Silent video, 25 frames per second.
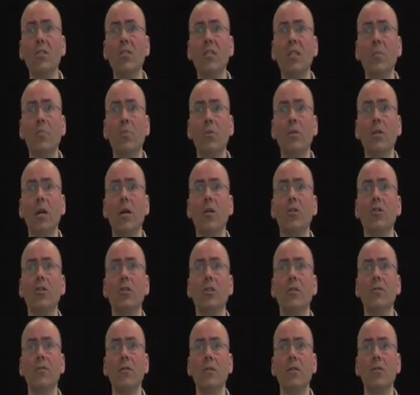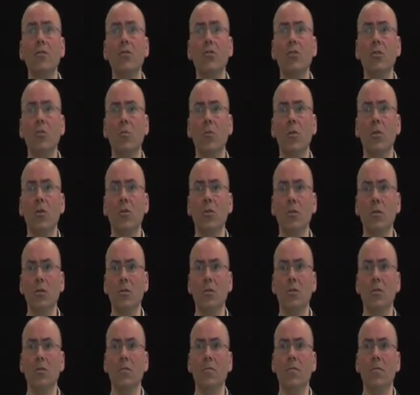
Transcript: the production of consumer goods.